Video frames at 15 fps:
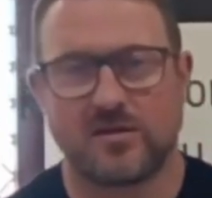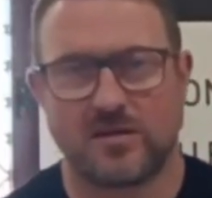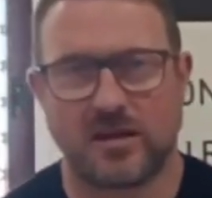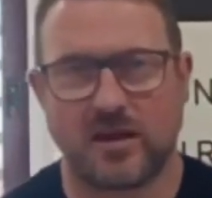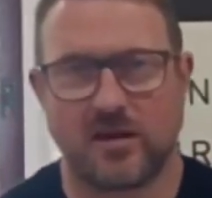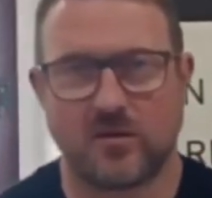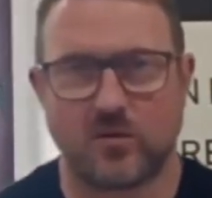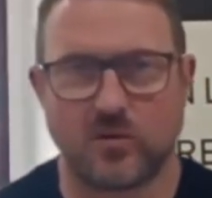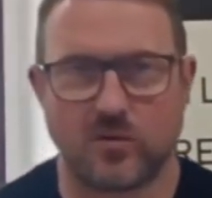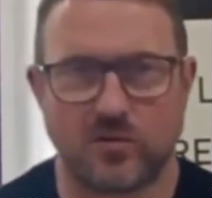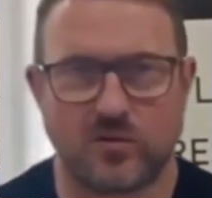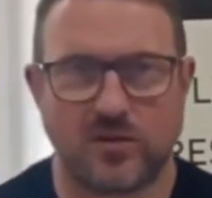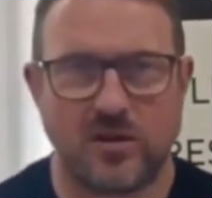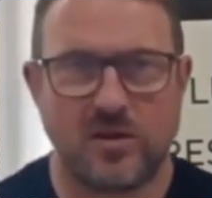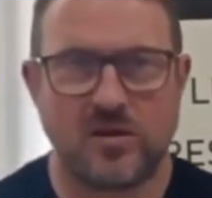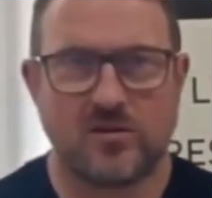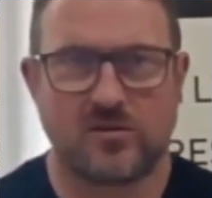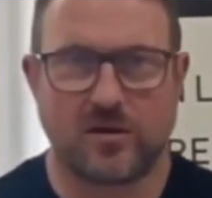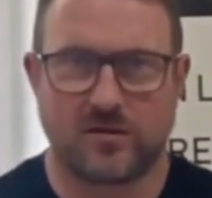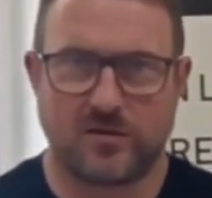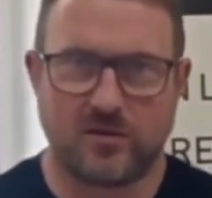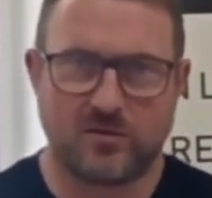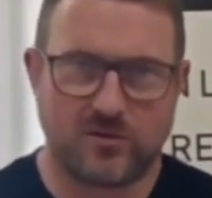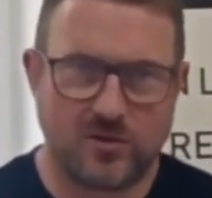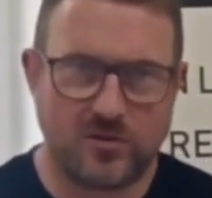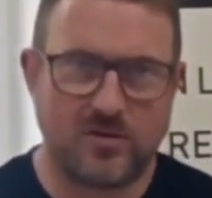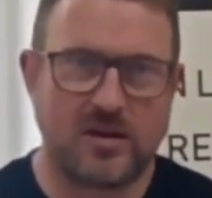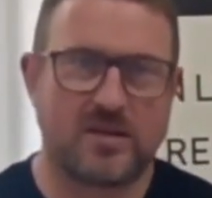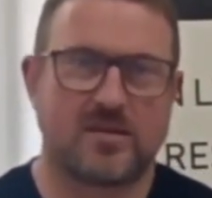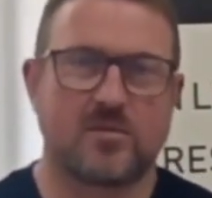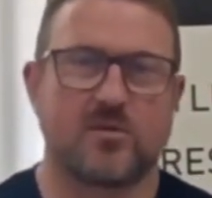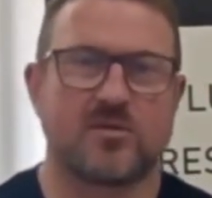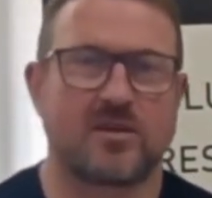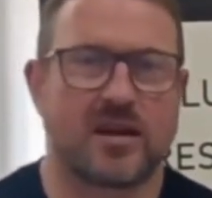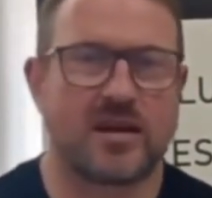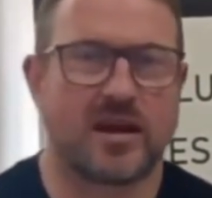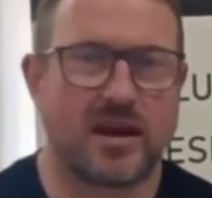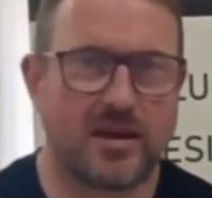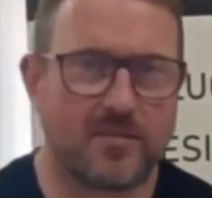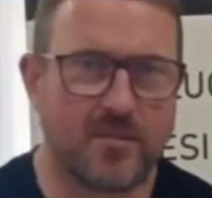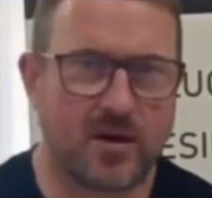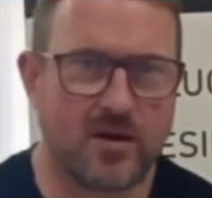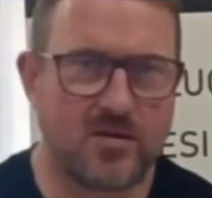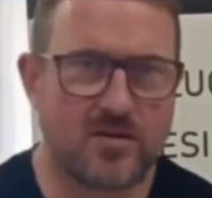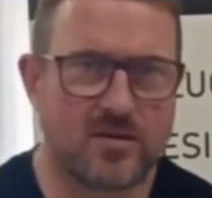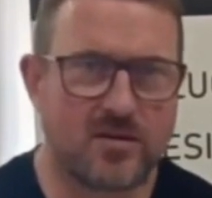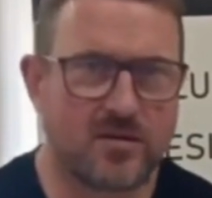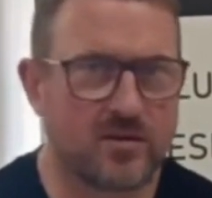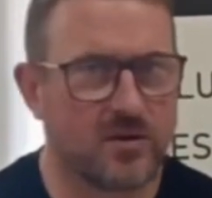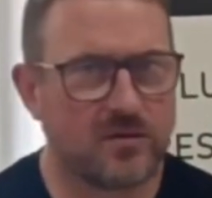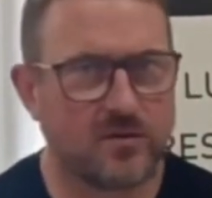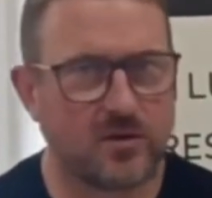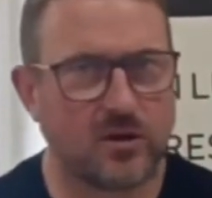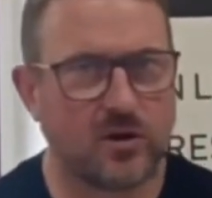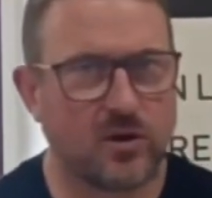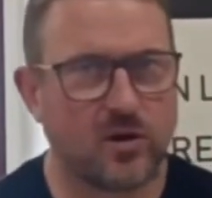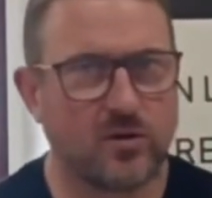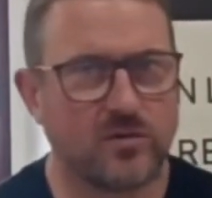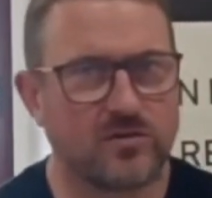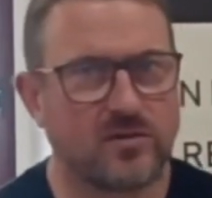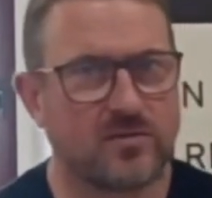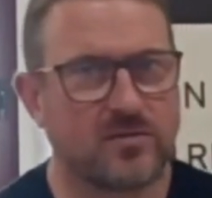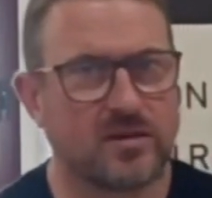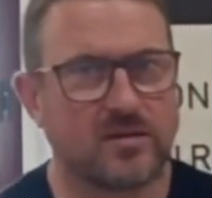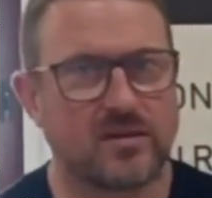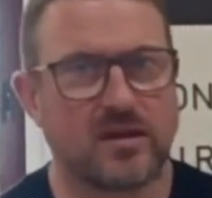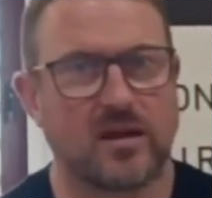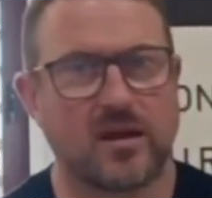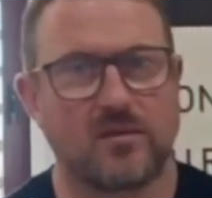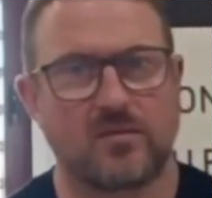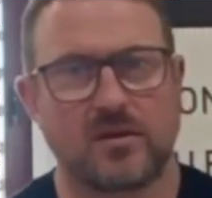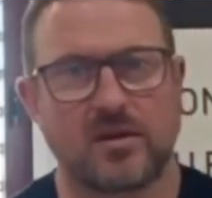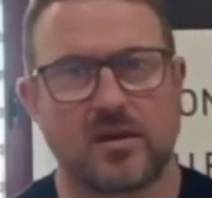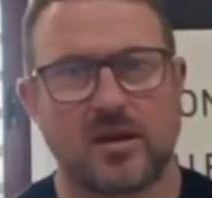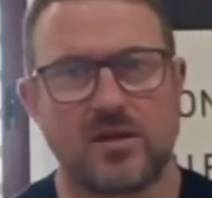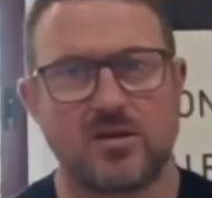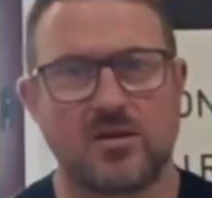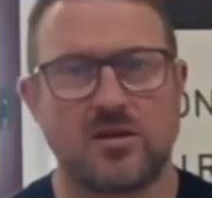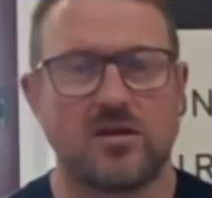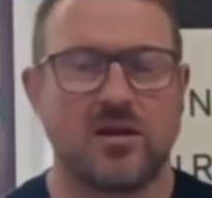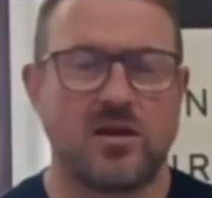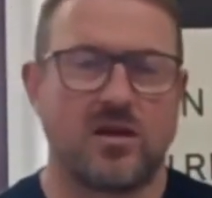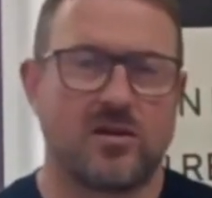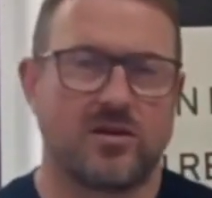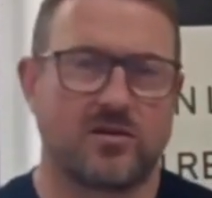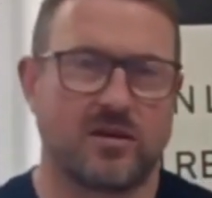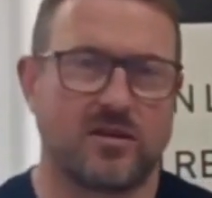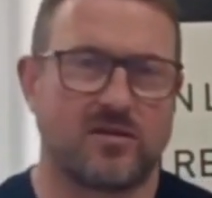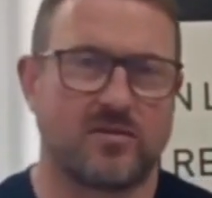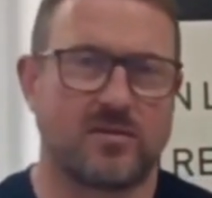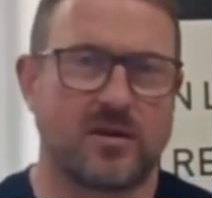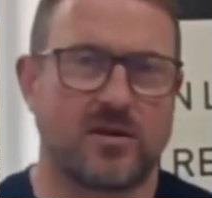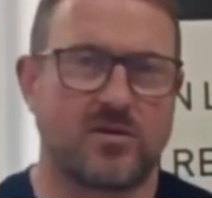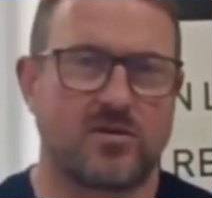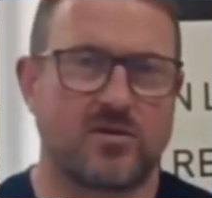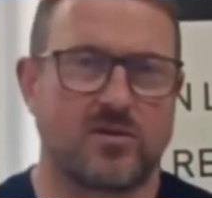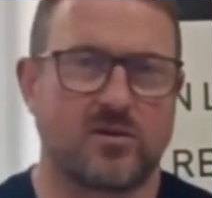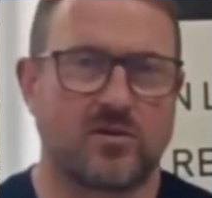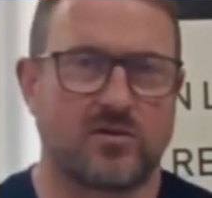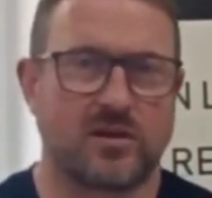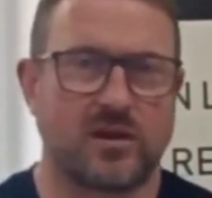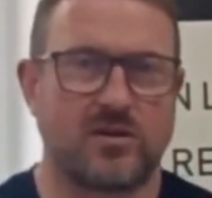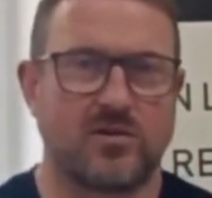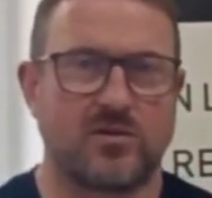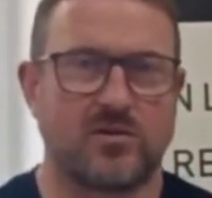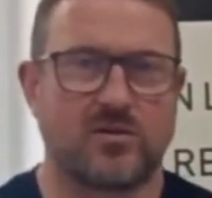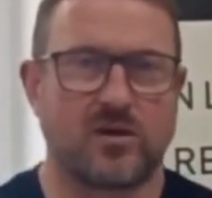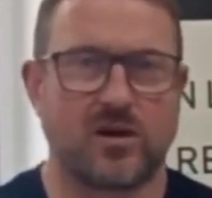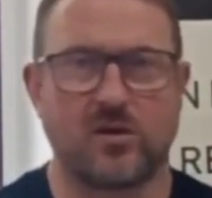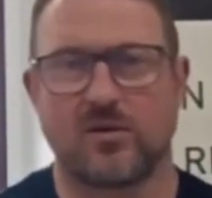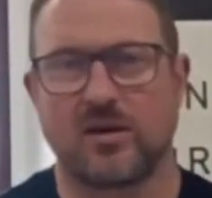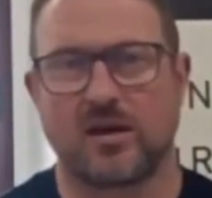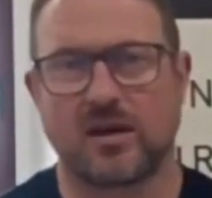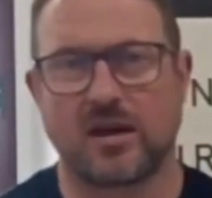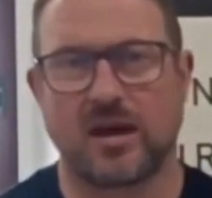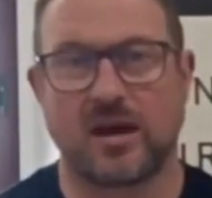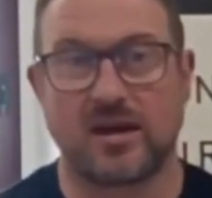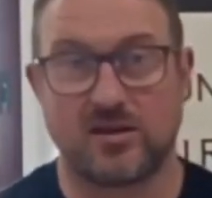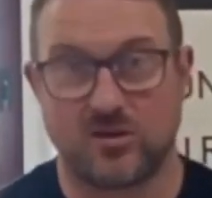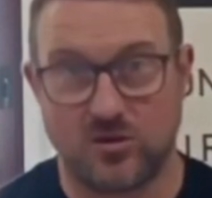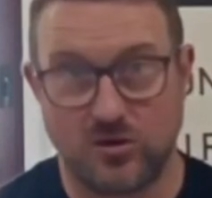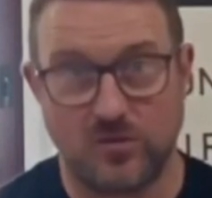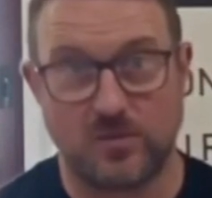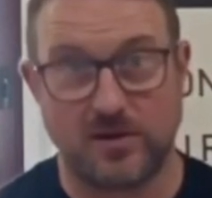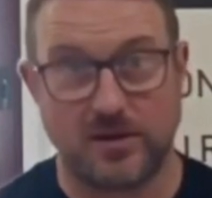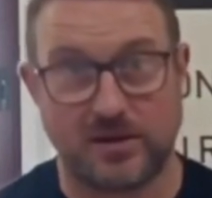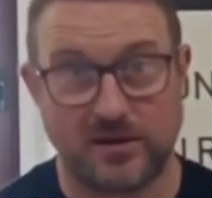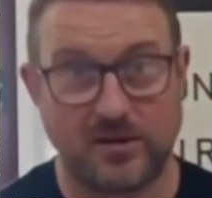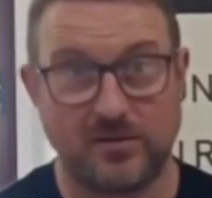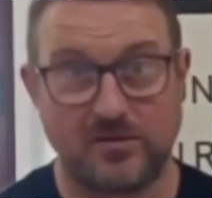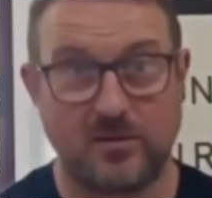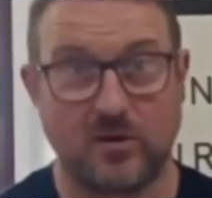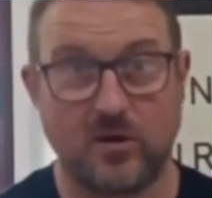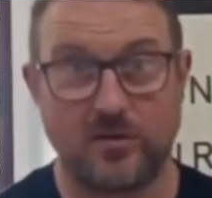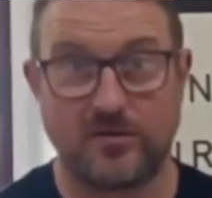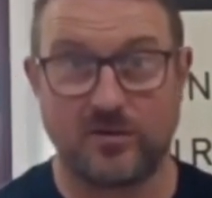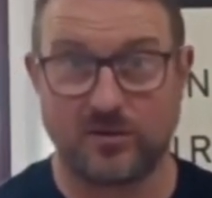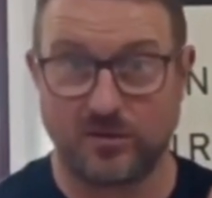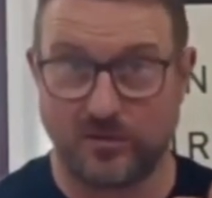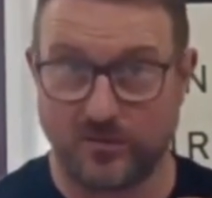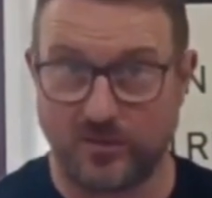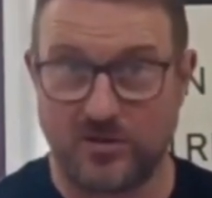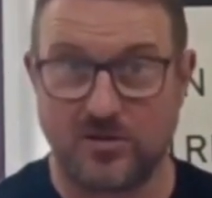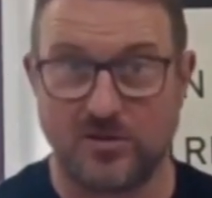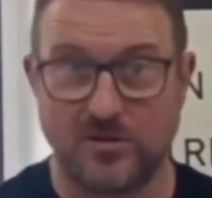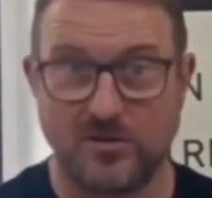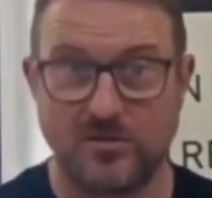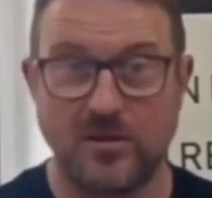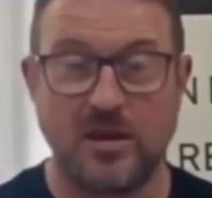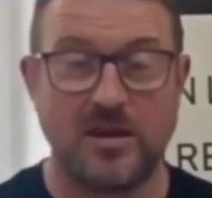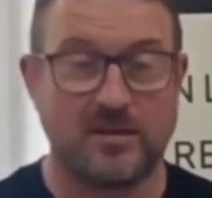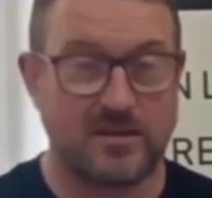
their rules. So if you do need to present a marriage certificate for your non-lucrative visa application, you need to make sure that you go and get a duplicate of your original.